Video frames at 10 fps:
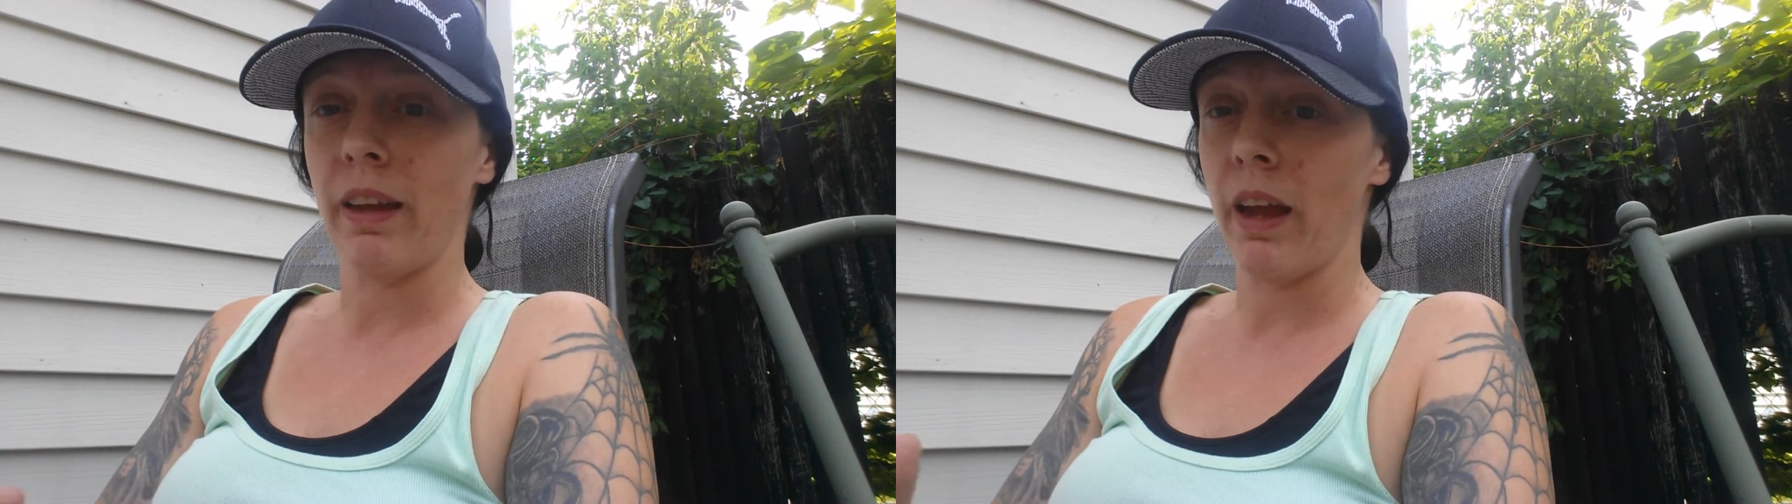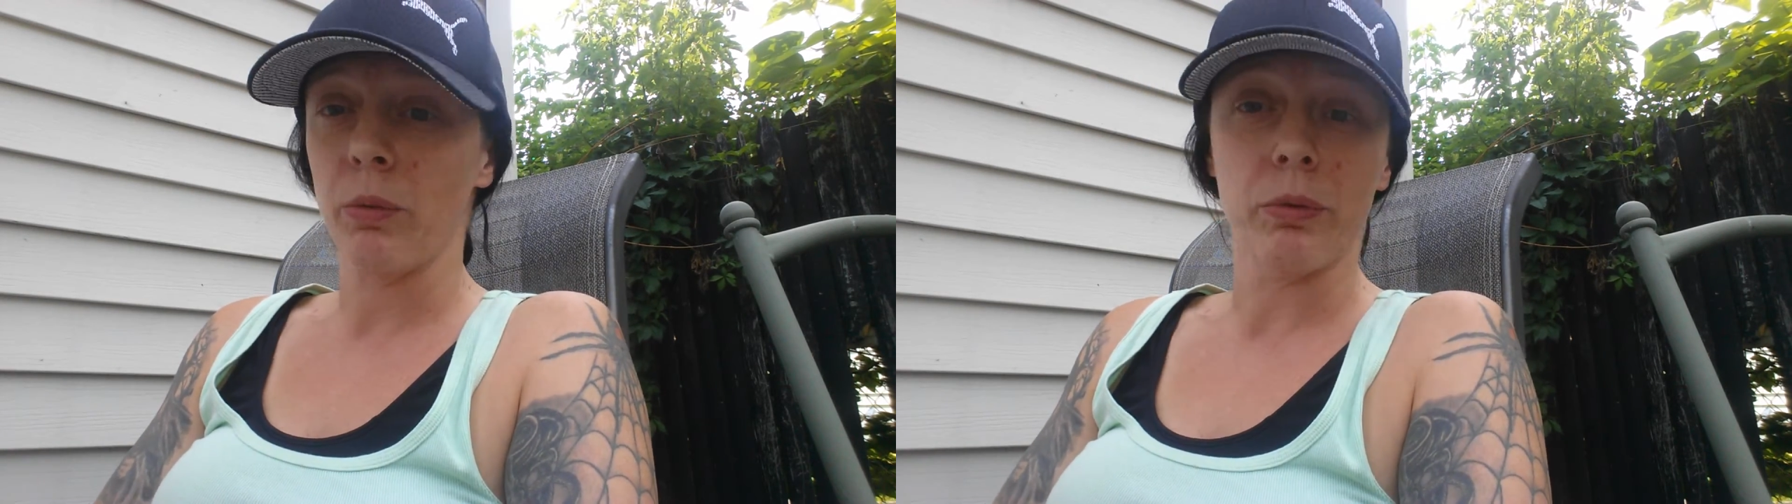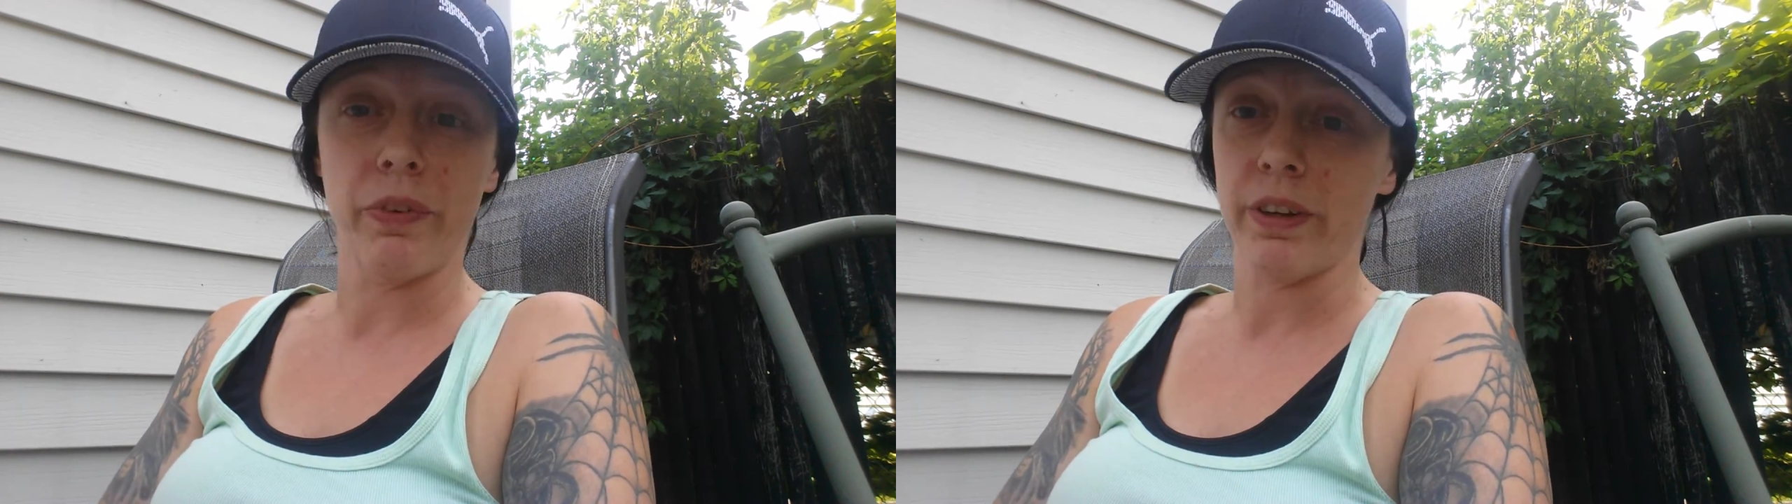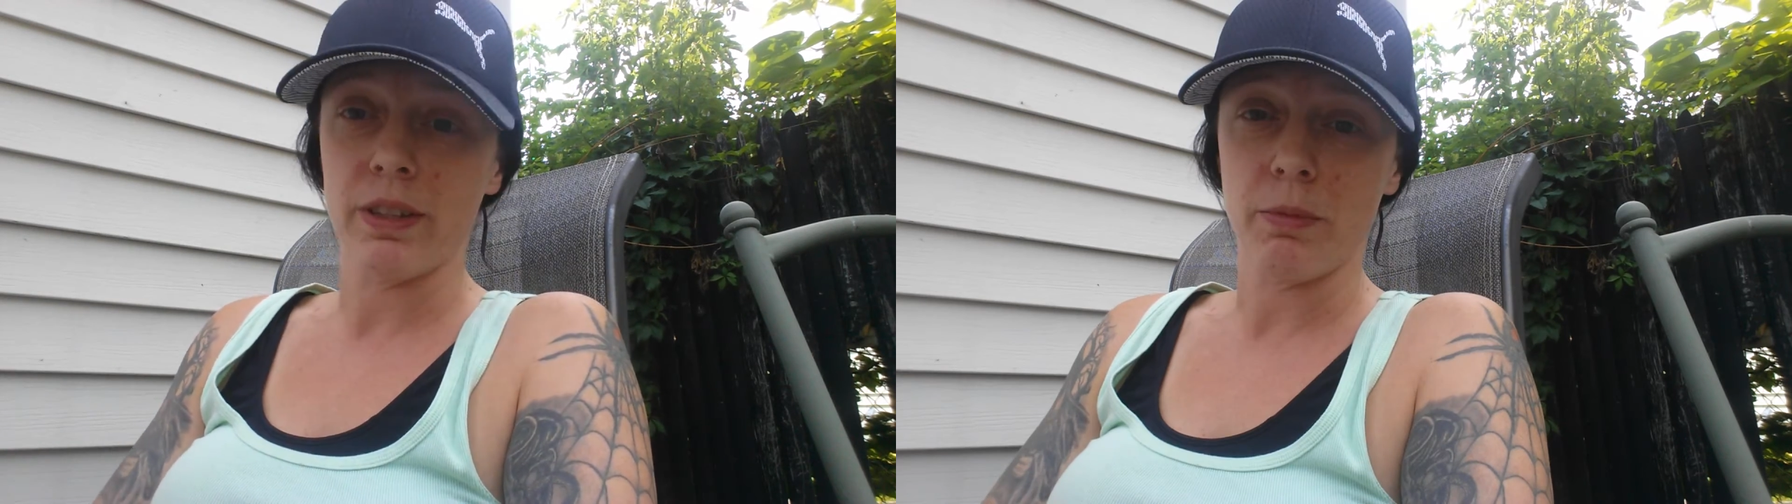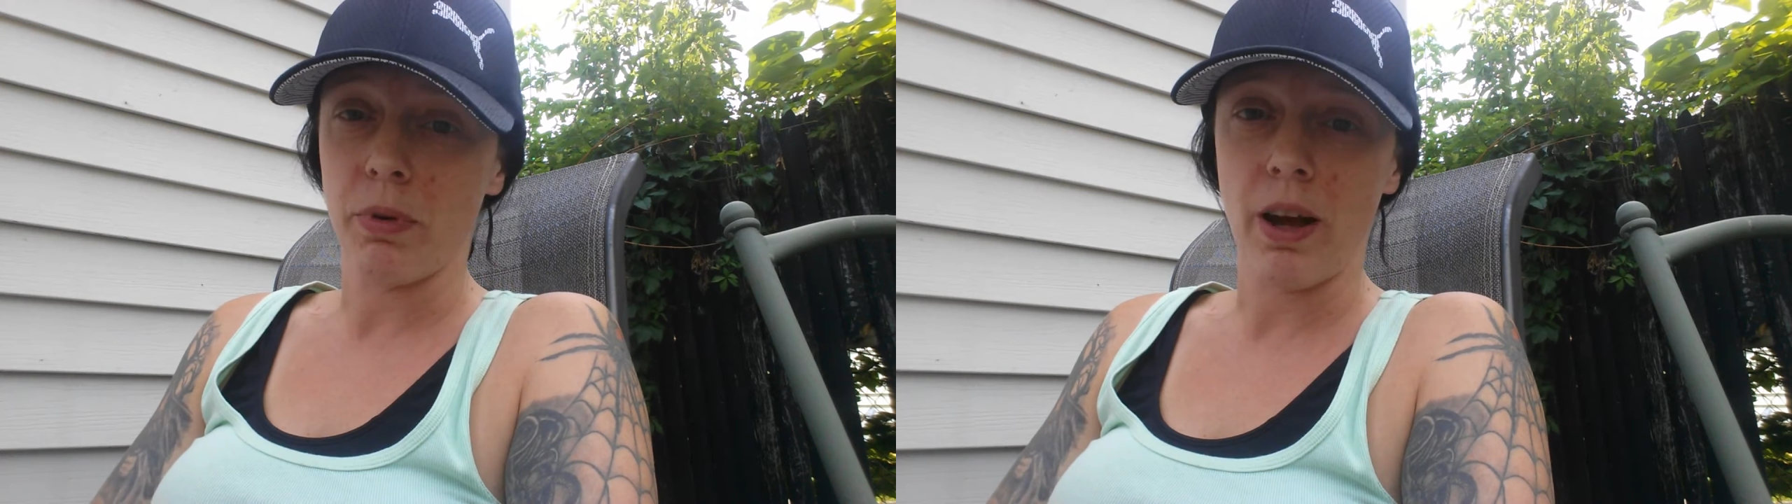they were very
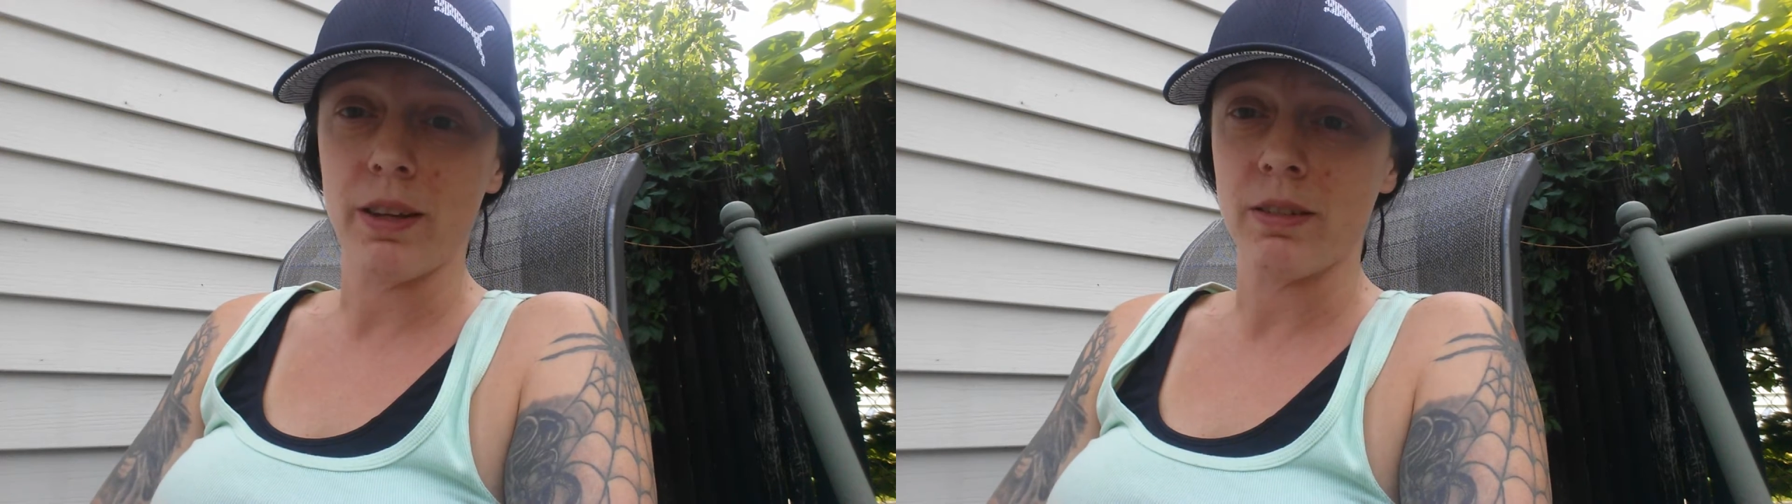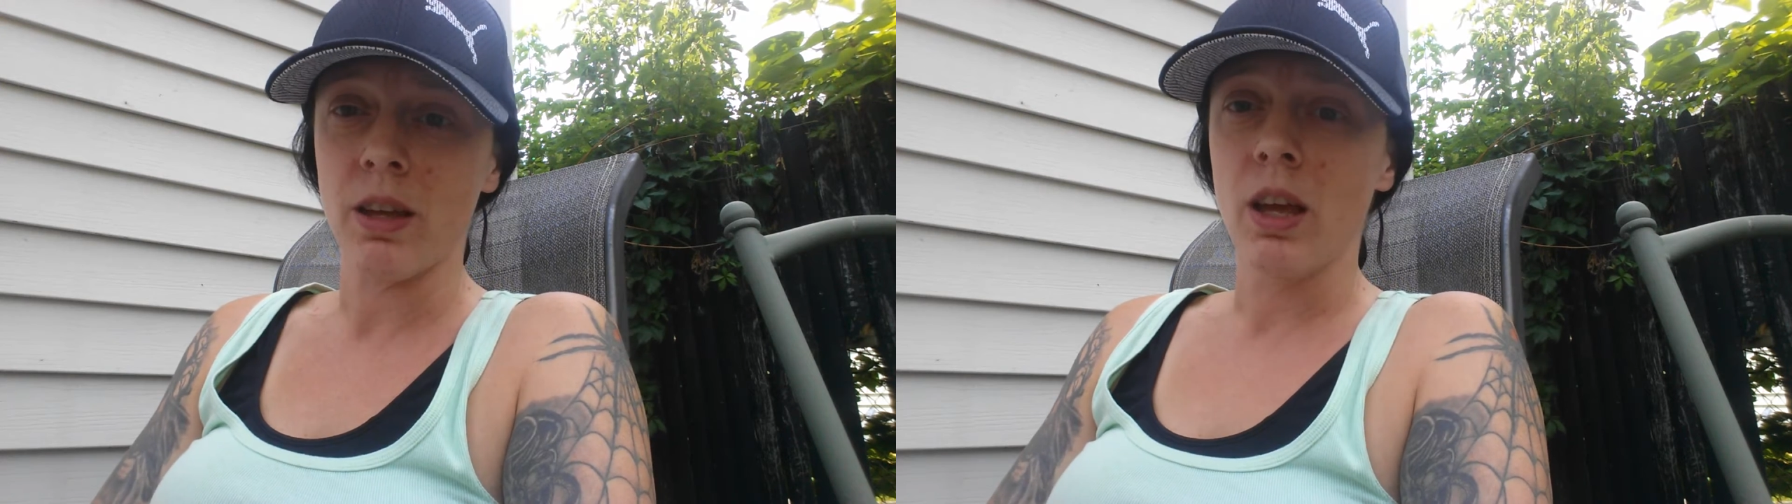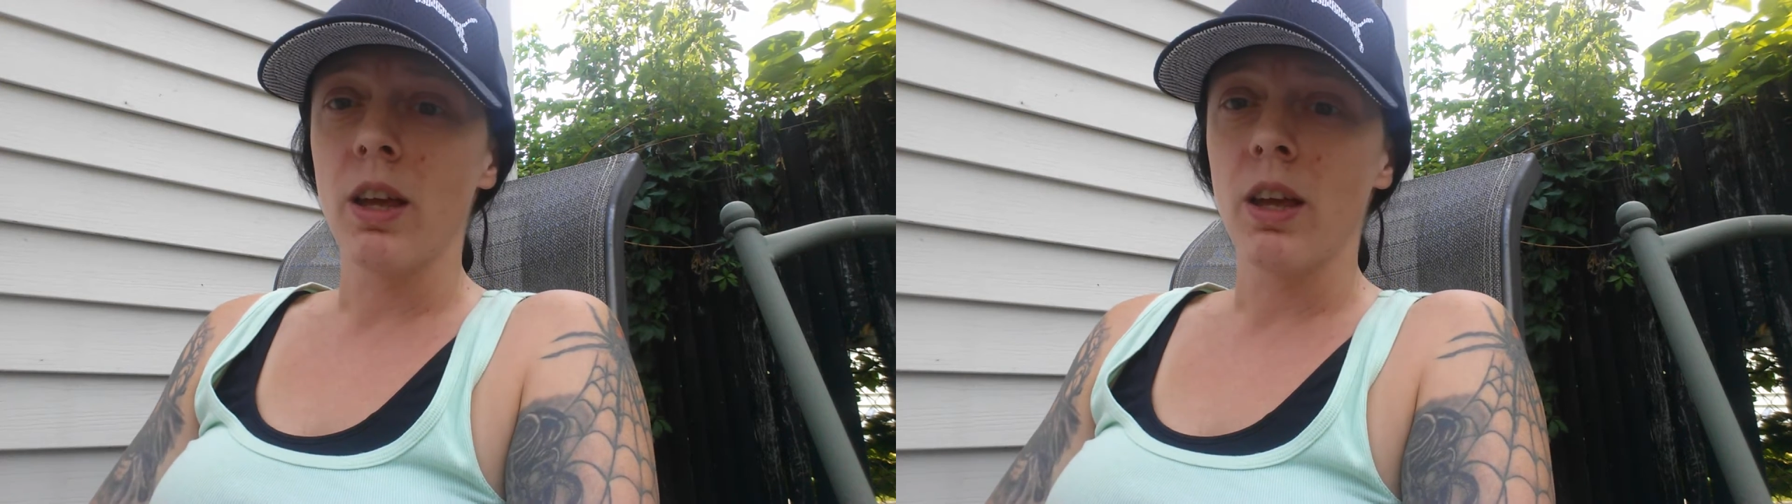surprised